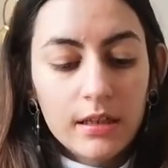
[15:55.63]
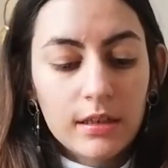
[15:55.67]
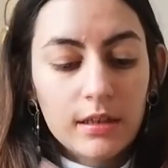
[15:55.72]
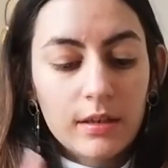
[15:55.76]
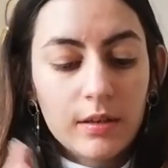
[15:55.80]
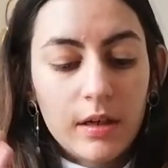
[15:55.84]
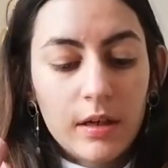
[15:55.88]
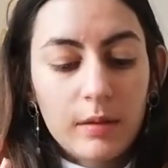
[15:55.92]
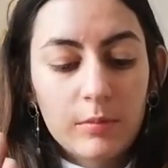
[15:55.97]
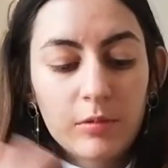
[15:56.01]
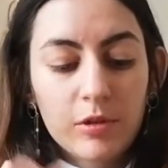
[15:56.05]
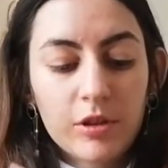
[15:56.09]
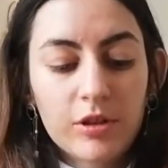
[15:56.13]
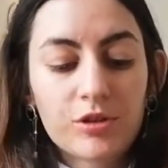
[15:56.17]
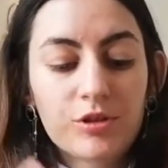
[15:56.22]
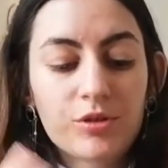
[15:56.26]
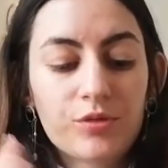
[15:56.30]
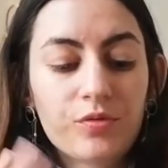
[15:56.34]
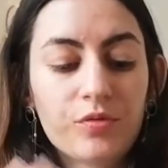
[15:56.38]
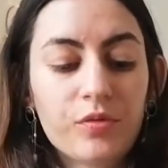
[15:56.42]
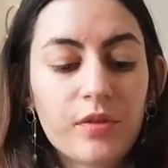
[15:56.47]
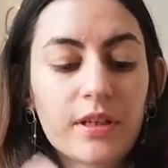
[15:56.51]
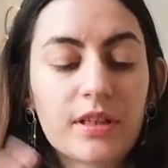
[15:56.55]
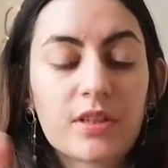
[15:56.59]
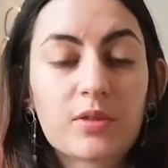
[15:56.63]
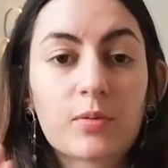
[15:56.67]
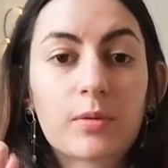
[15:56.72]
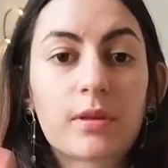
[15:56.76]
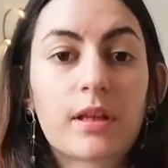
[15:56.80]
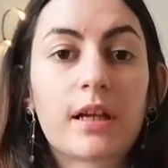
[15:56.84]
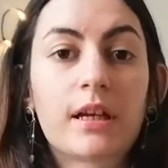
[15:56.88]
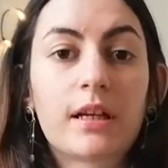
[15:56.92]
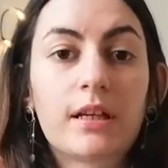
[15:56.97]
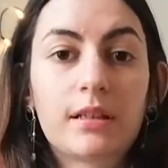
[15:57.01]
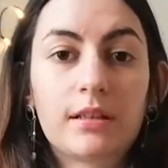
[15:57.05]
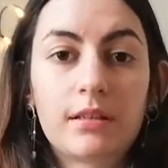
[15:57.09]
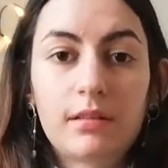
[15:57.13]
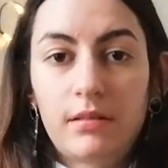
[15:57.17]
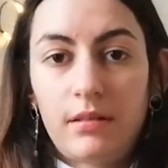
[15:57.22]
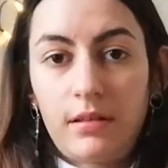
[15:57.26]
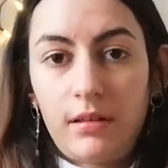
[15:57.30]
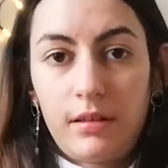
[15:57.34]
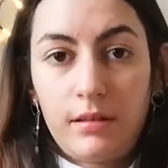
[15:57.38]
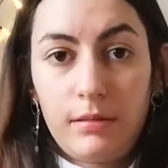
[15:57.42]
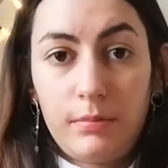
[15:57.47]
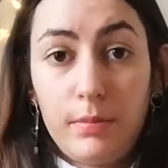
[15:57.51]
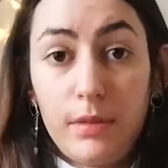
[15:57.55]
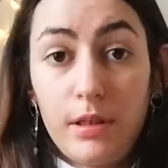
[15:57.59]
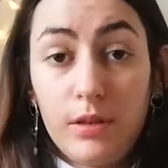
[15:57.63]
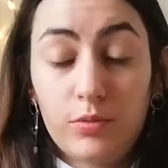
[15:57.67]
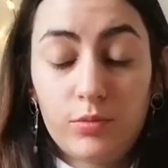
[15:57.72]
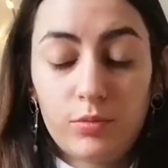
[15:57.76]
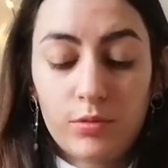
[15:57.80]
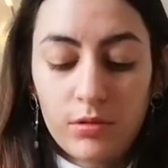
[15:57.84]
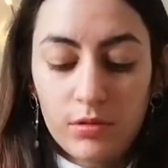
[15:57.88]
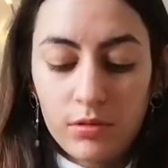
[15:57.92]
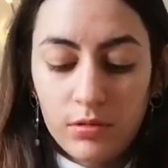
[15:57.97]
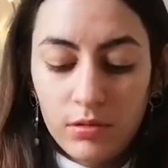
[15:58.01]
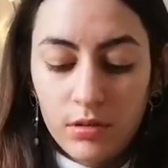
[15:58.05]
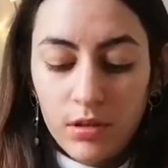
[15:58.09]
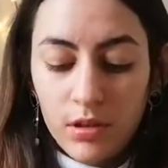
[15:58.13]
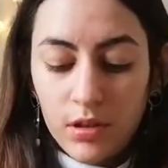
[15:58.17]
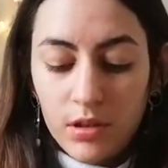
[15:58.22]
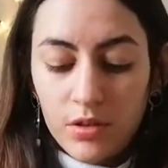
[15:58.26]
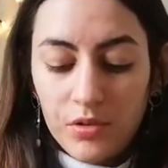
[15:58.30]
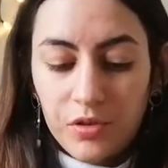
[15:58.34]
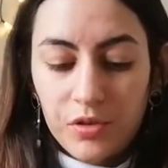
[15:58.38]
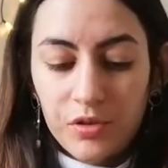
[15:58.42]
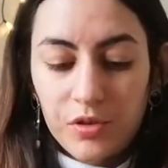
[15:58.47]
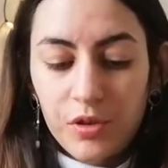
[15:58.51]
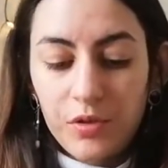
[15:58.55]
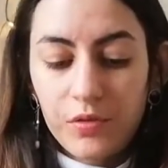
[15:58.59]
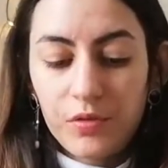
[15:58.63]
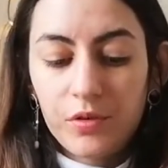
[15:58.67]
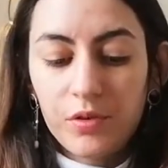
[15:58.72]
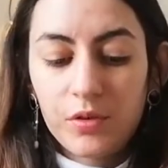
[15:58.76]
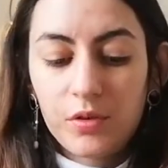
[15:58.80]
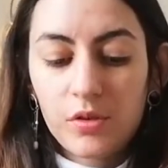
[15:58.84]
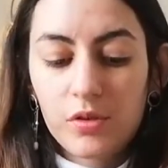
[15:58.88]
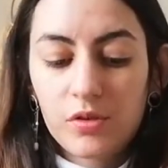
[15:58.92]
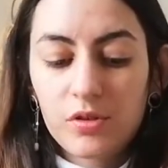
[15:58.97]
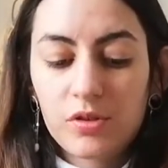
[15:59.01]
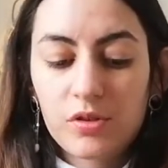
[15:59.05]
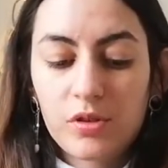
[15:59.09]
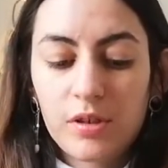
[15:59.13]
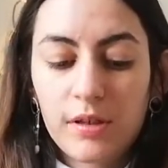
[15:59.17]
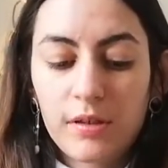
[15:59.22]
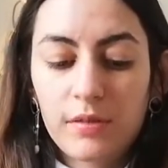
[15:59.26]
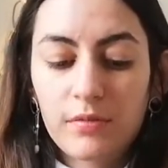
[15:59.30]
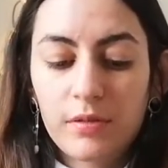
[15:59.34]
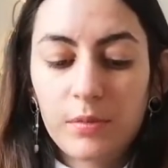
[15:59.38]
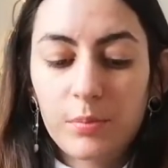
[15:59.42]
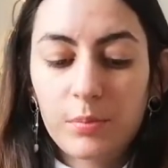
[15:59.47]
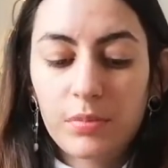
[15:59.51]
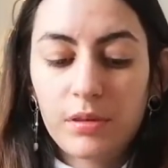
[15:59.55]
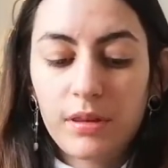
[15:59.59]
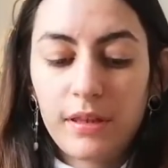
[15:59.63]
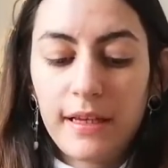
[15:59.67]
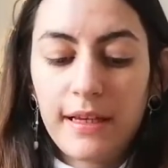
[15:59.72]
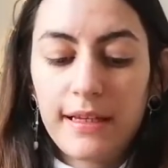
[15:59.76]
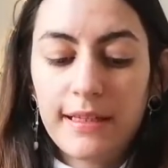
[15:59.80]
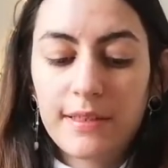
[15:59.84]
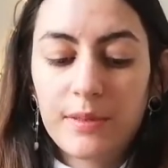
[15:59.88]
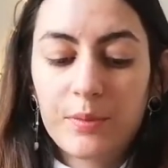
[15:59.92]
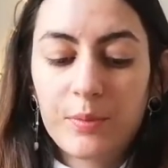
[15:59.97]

I'm going to fix what I made wrong. So if you also have a place